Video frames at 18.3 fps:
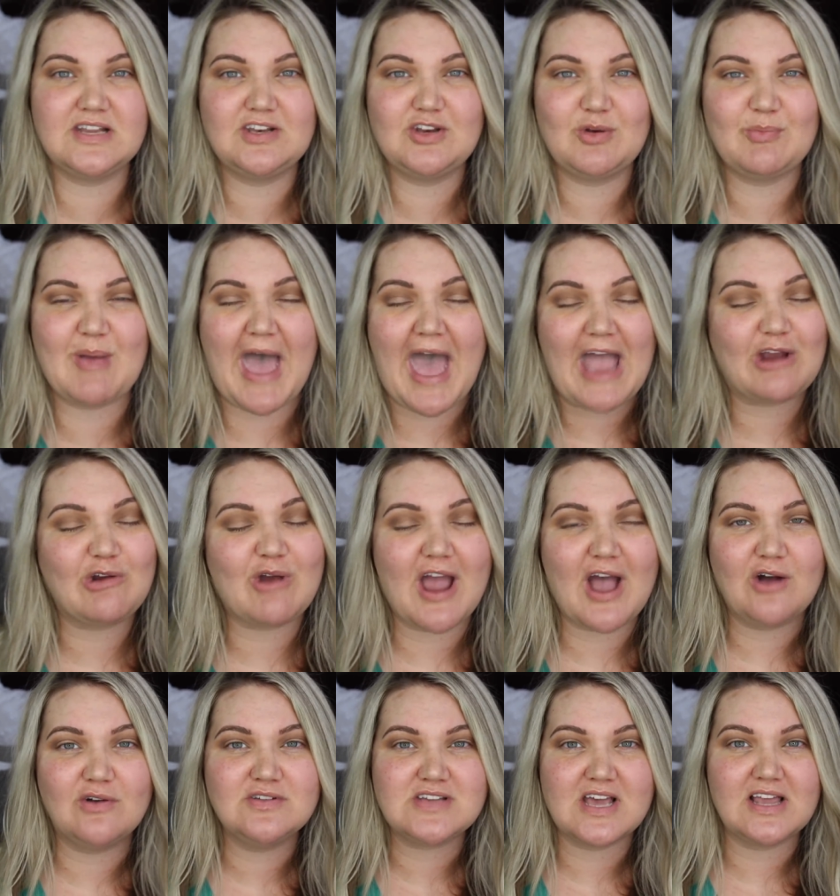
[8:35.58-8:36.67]
in your
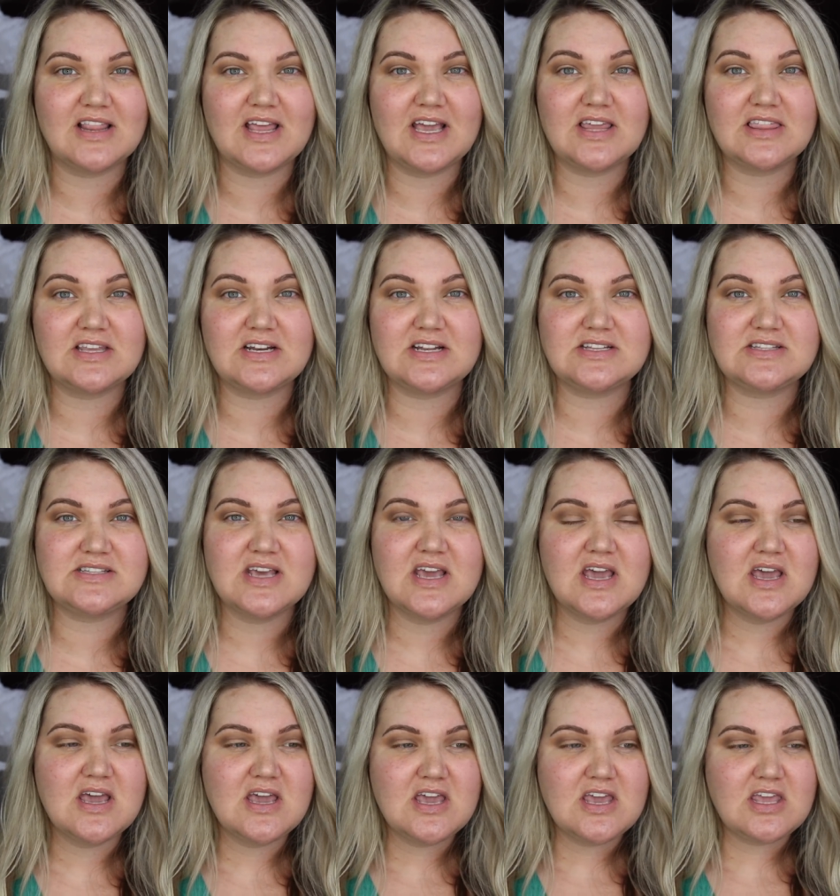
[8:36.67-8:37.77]
background. I like that it's
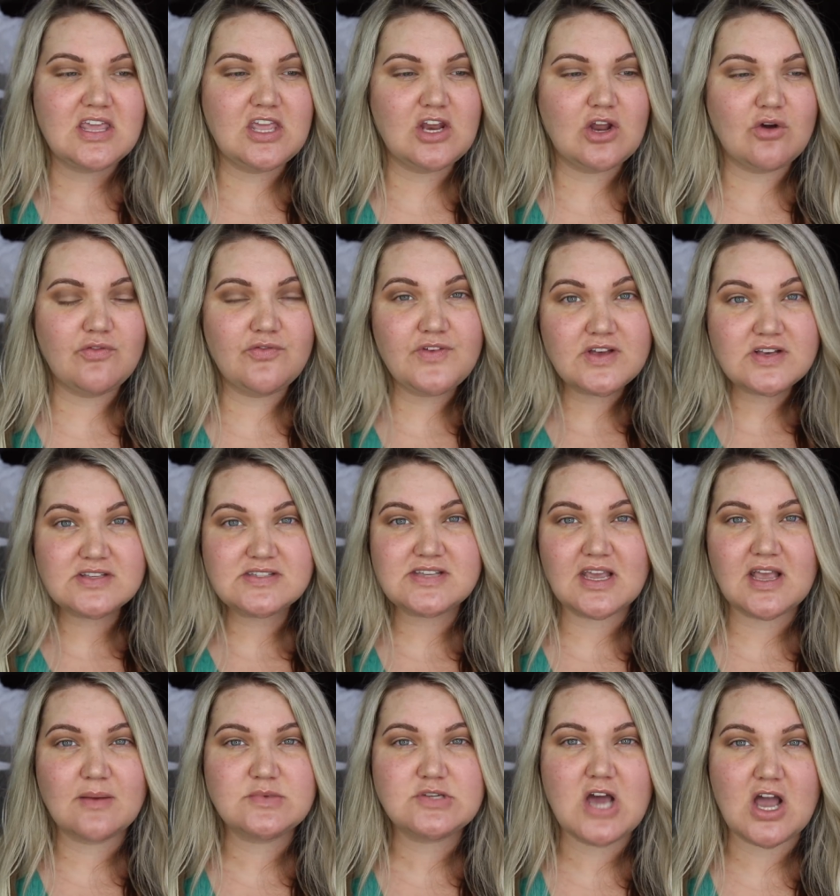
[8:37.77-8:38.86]
you know, feels
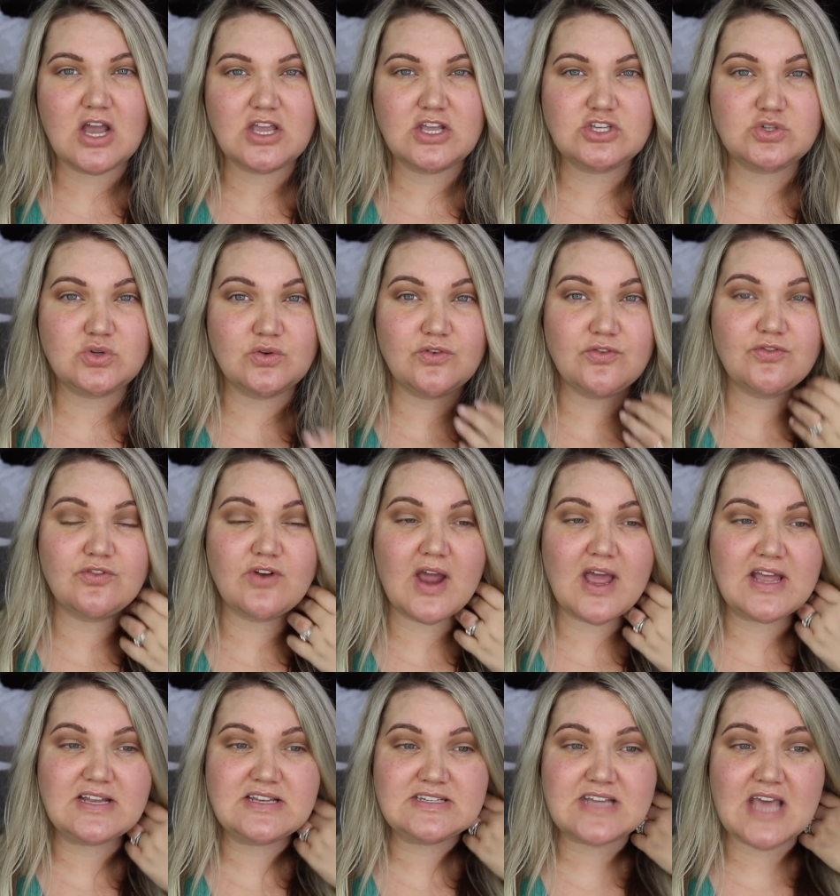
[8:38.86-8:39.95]
like I'm talking to a
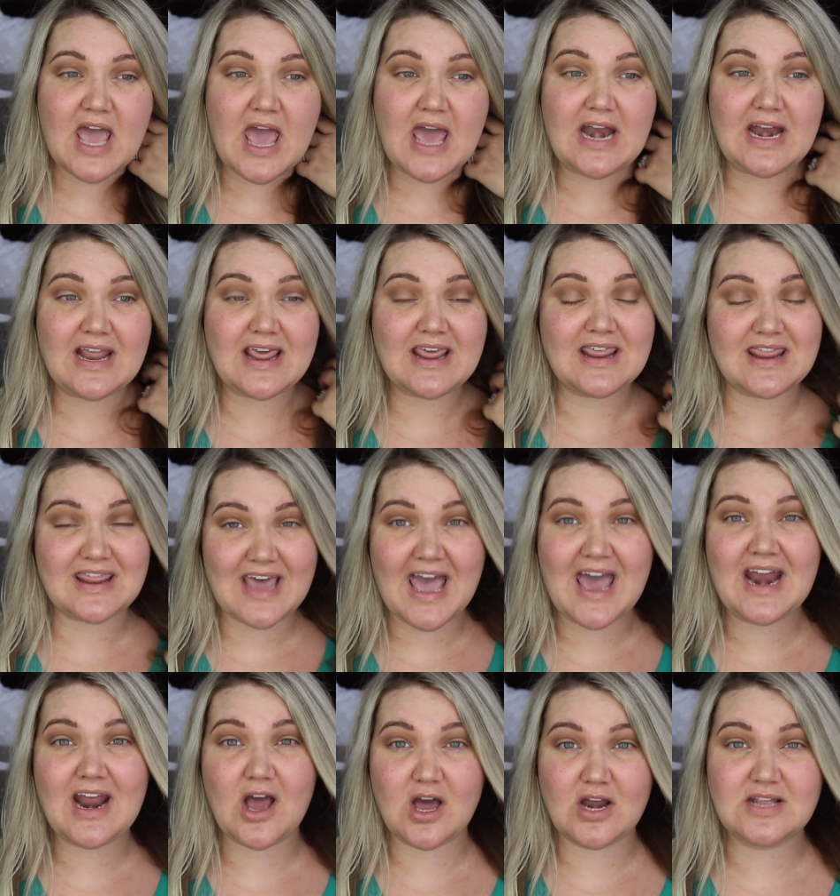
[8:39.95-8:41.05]
friend. And
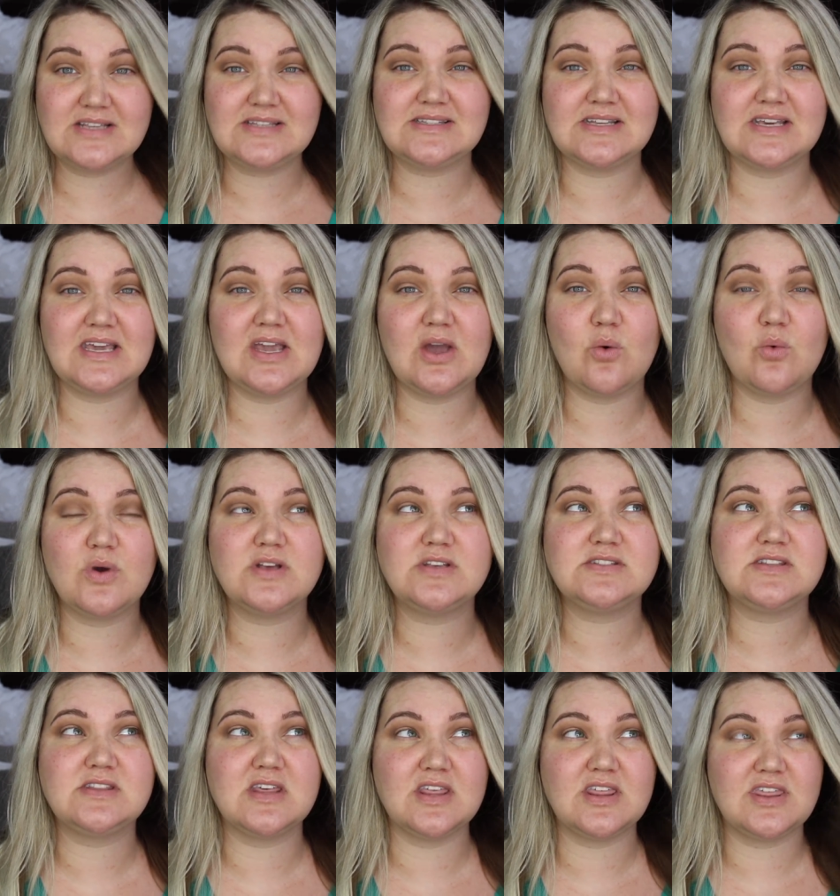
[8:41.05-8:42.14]
that honestly
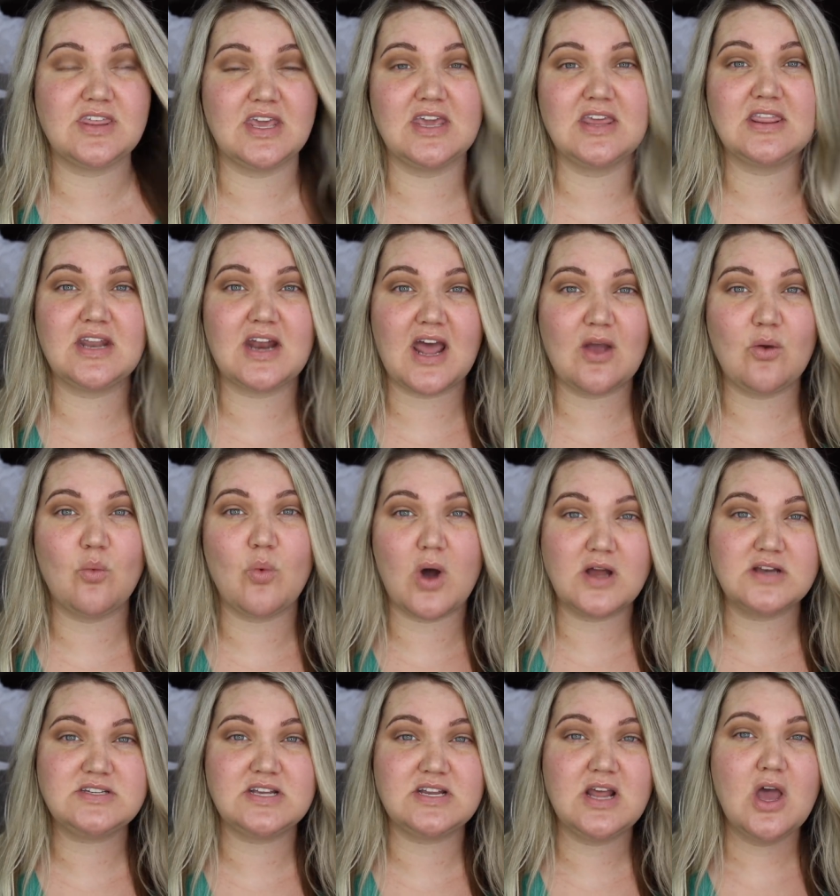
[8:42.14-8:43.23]
was the thing that I
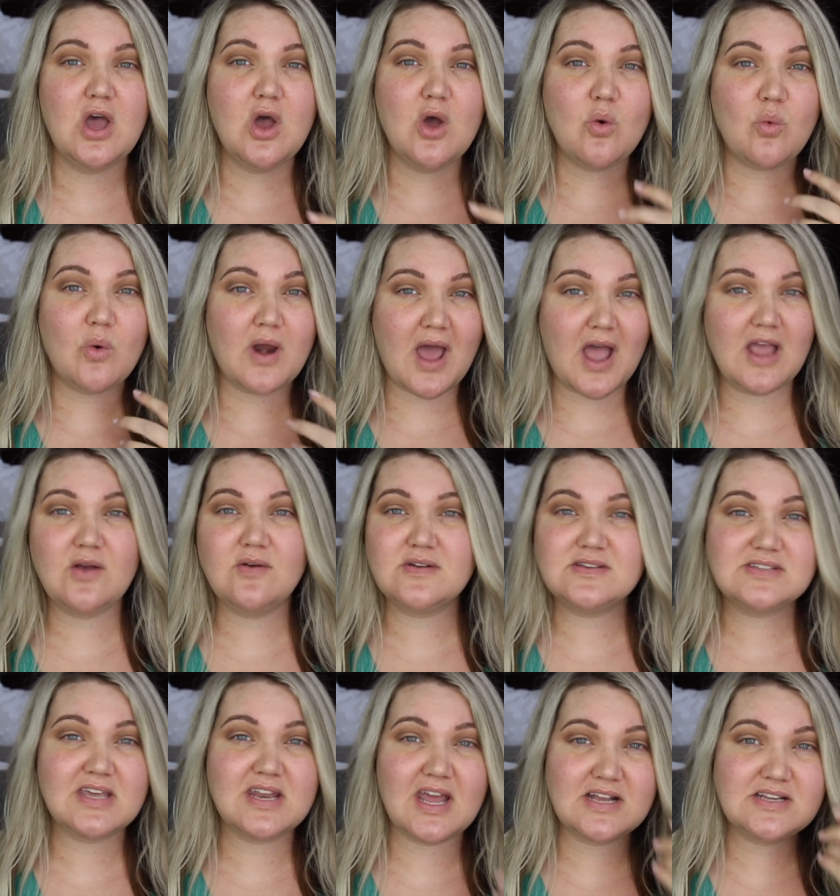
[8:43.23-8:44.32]
wanted. When I
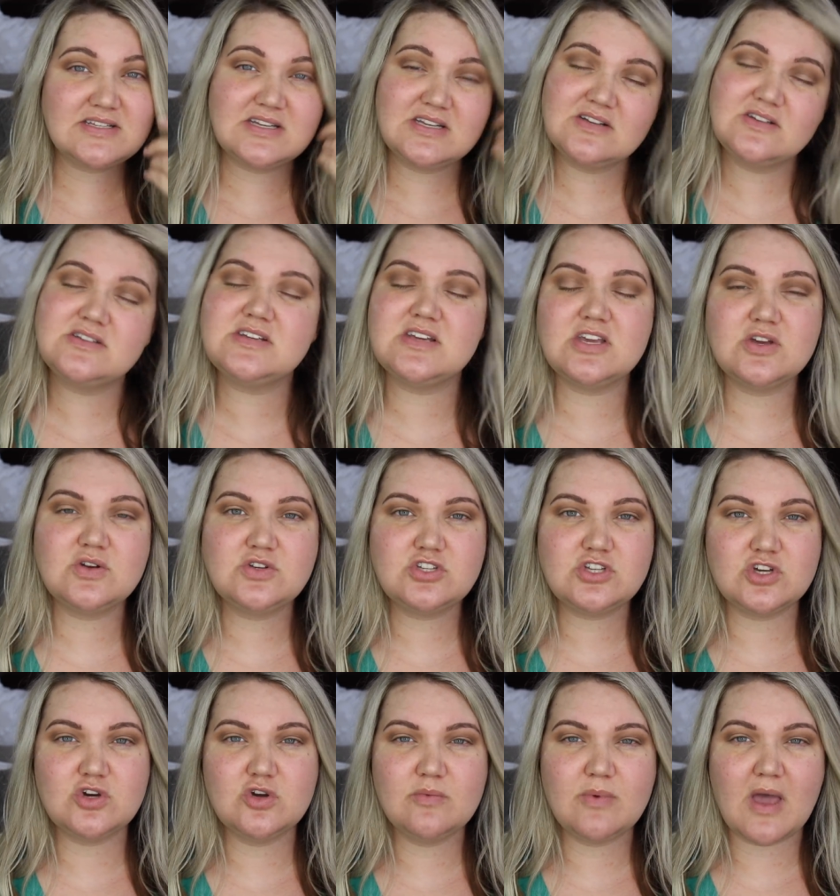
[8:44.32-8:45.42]
was connecting to
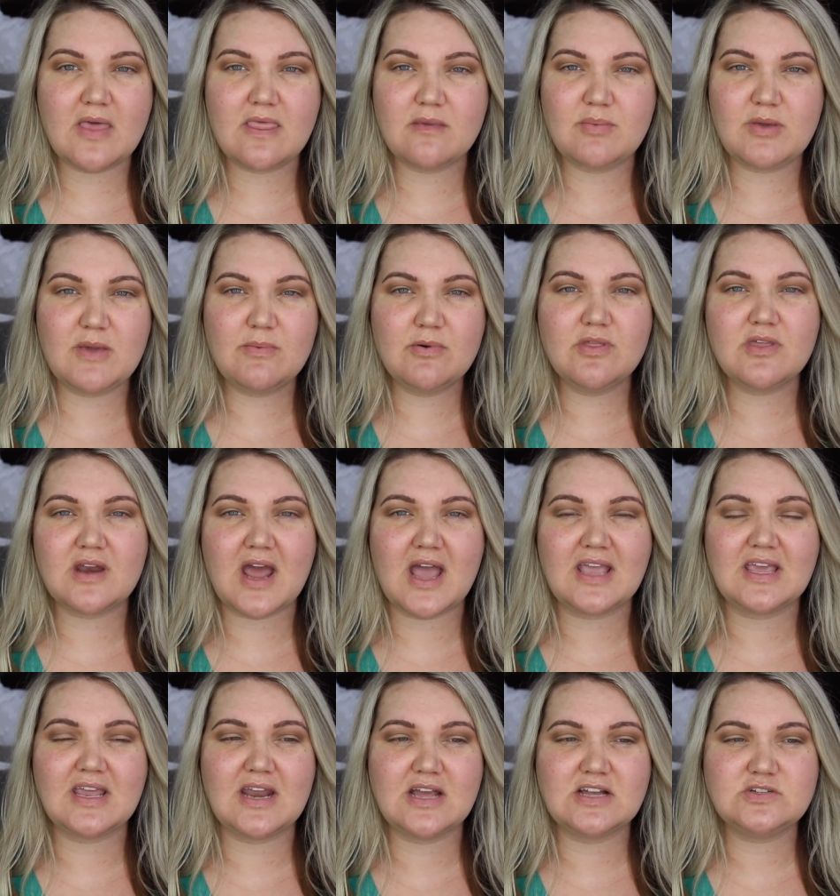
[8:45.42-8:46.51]
YouTube, the people that
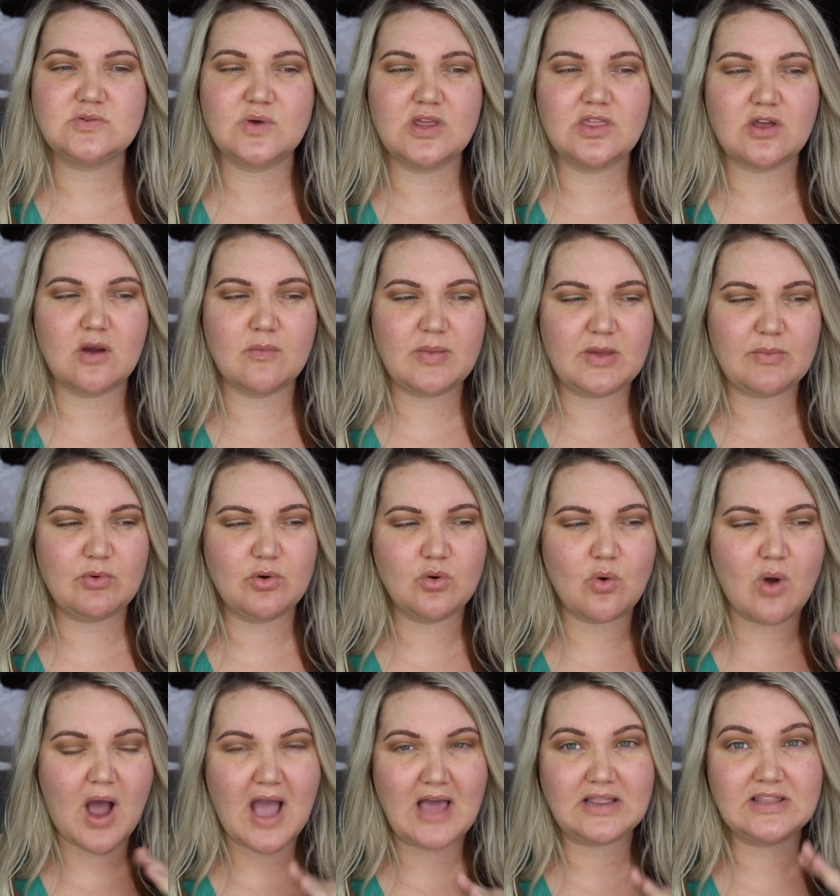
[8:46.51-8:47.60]
I connect with are people
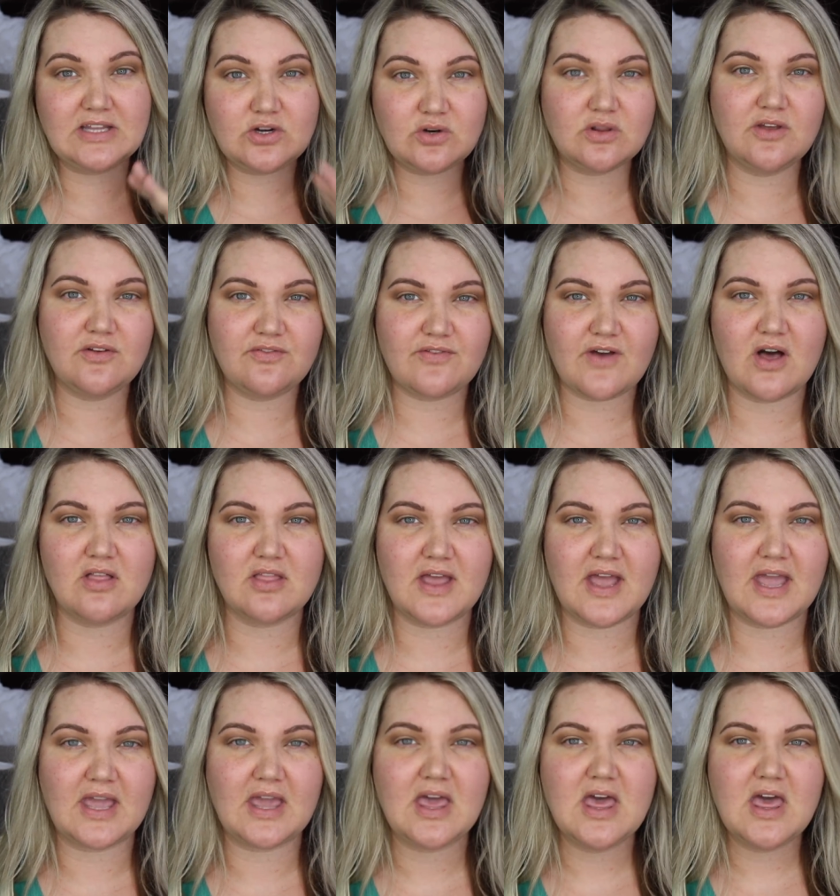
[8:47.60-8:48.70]
who I literally felt
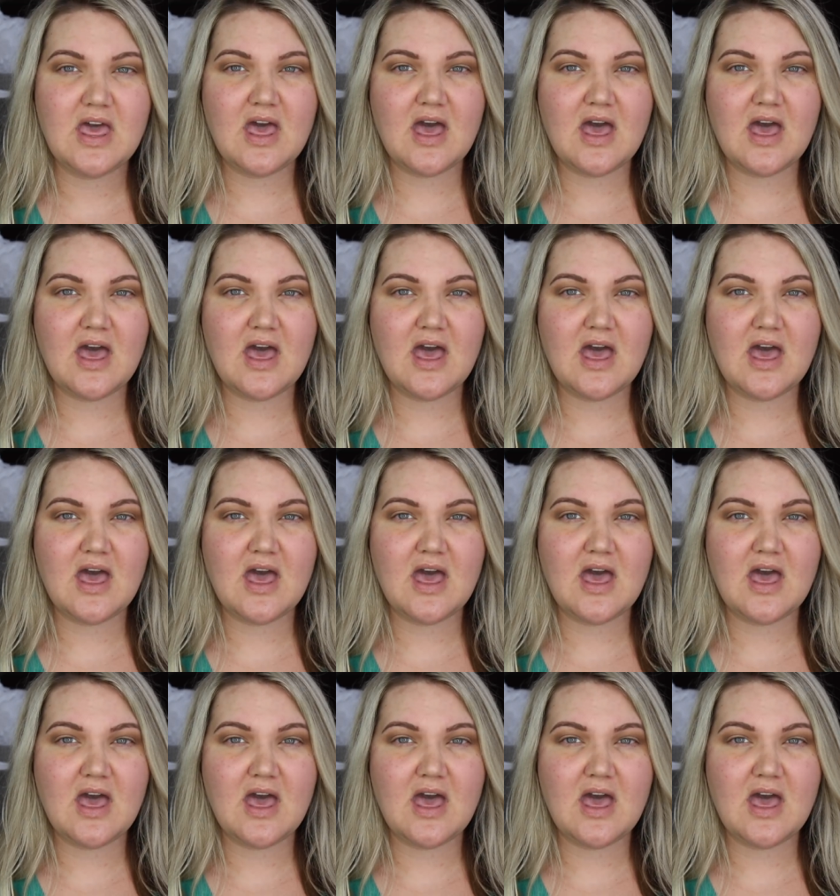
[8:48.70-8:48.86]
like